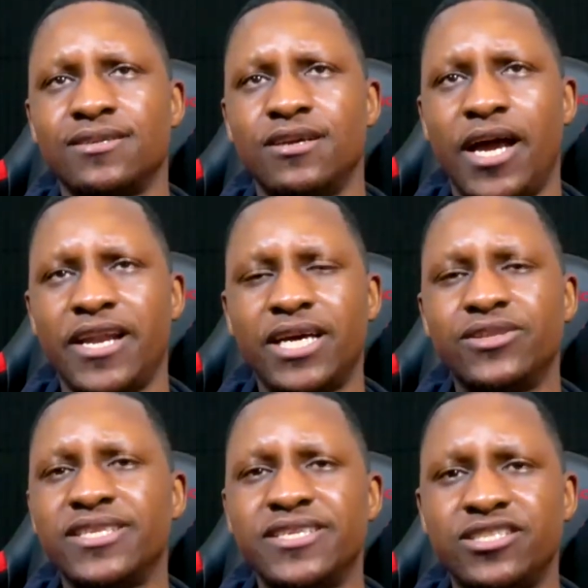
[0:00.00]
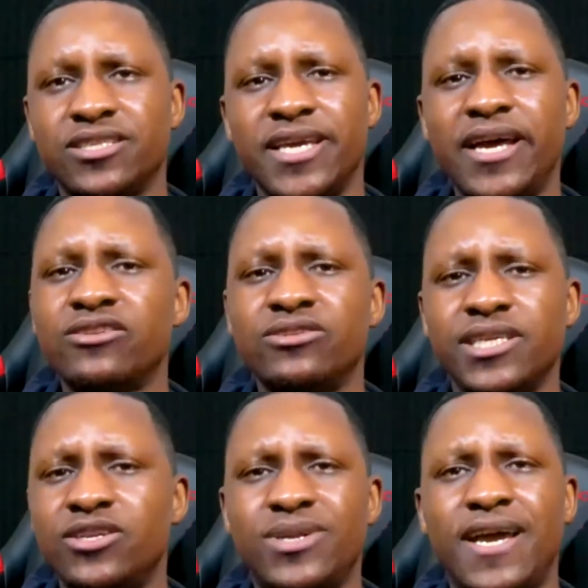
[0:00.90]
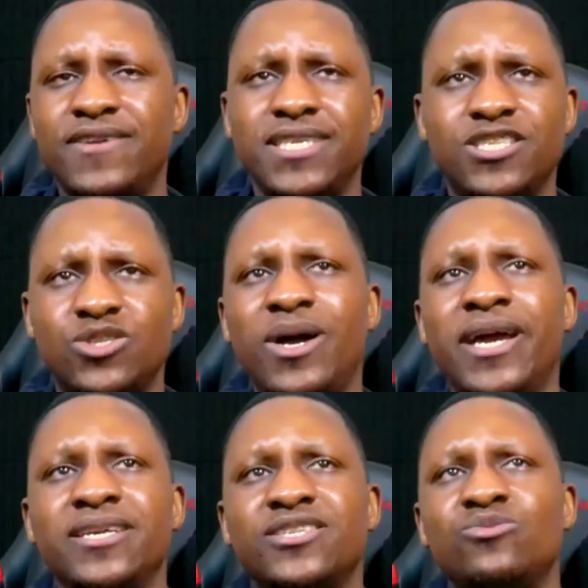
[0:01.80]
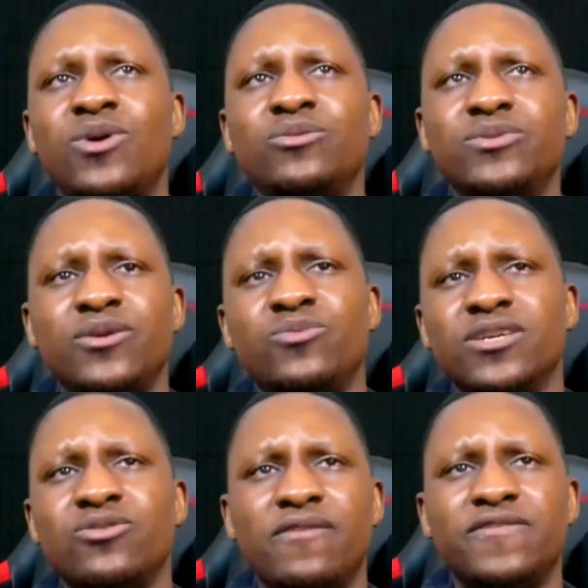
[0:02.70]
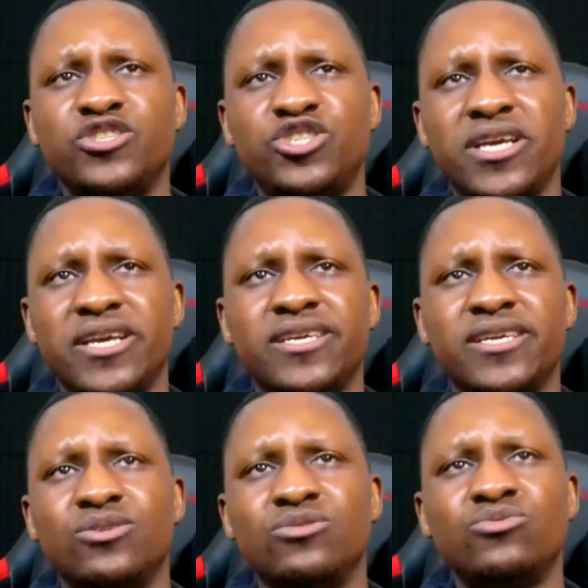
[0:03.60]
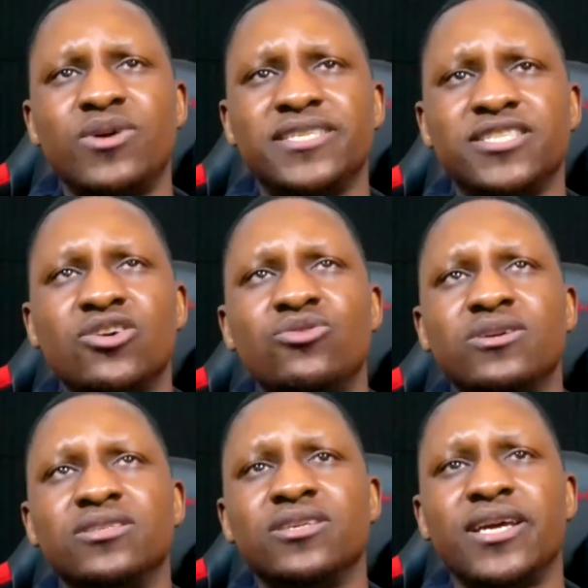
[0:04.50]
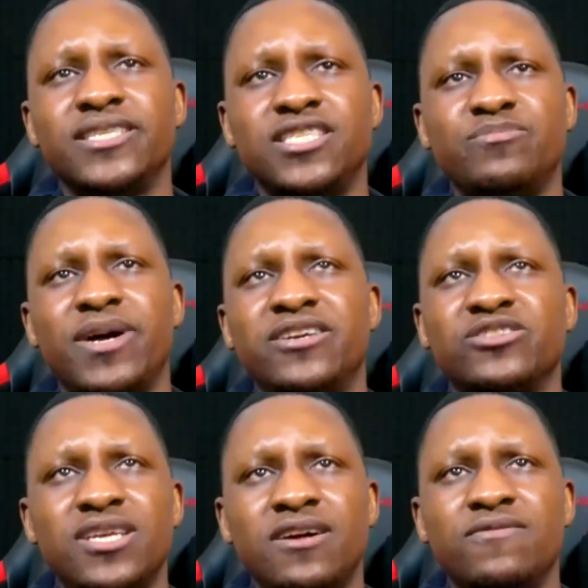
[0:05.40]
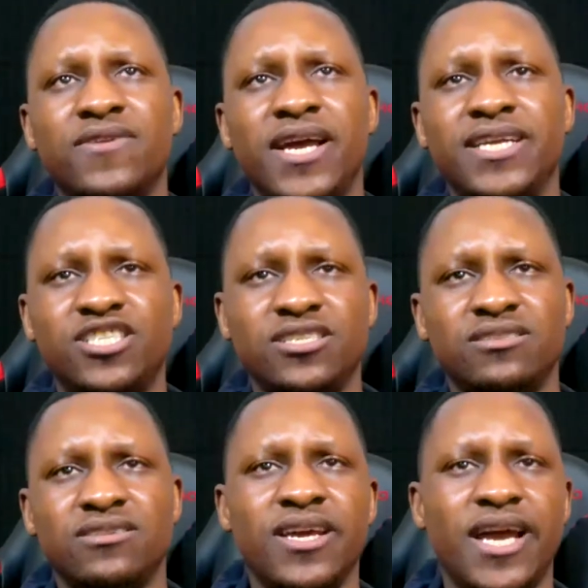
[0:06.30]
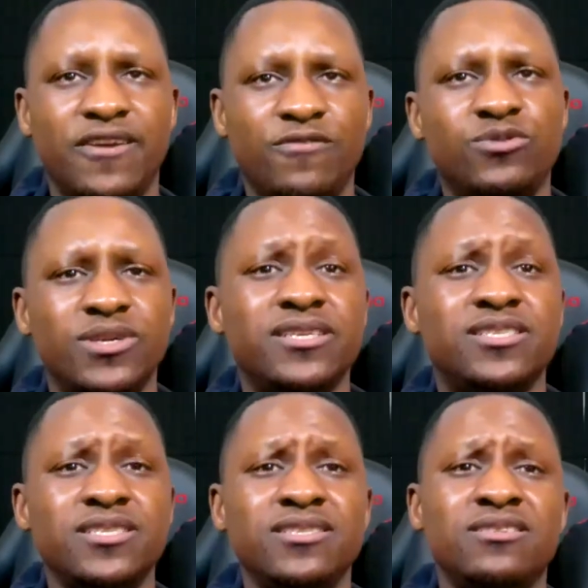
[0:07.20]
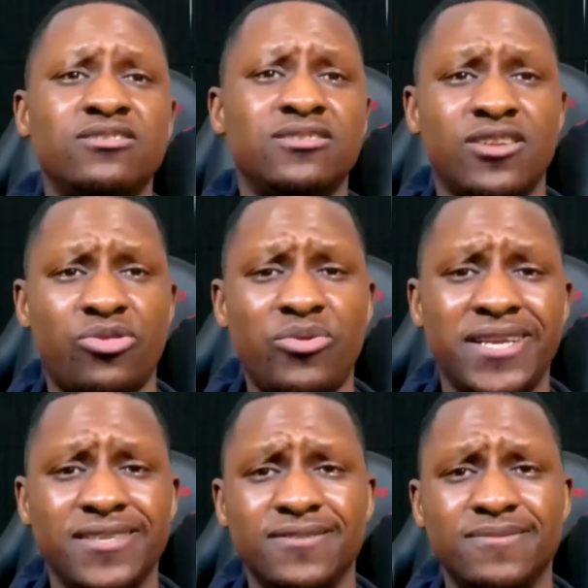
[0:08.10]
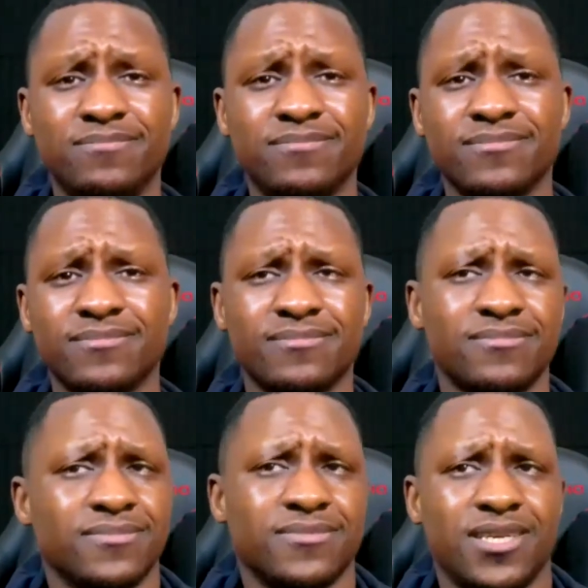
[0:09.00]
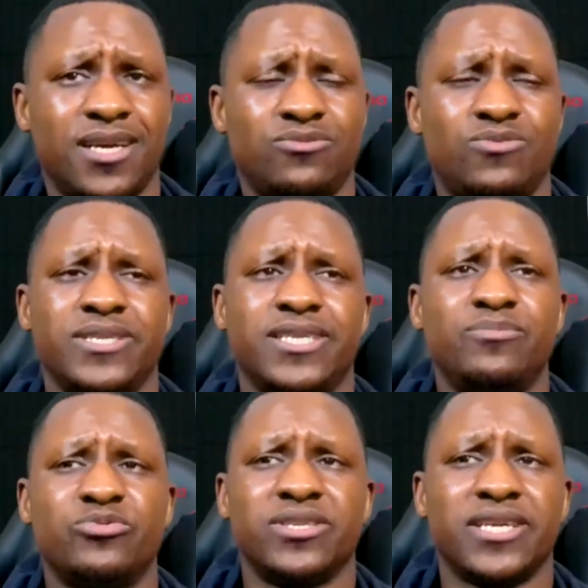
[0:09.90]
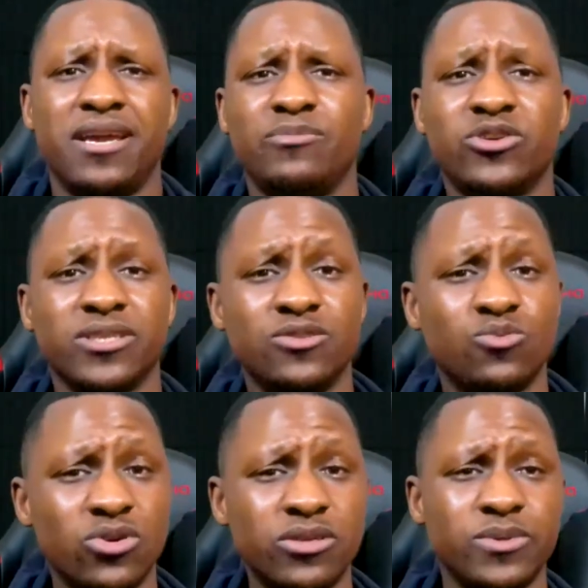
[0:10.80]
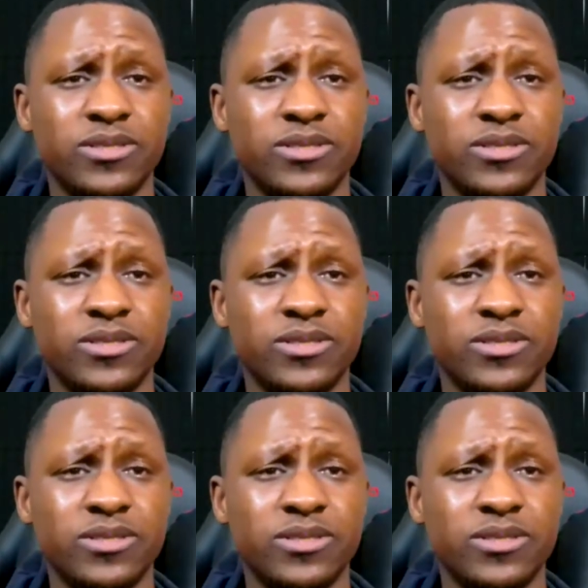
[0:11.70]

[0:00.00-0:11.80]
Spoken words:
And now that they're together, they don't have any sway. So why would they want to go after Shay, who has no one and she's by herself and everyone else sees her as a threat? I would want to keep her in the game or at least work with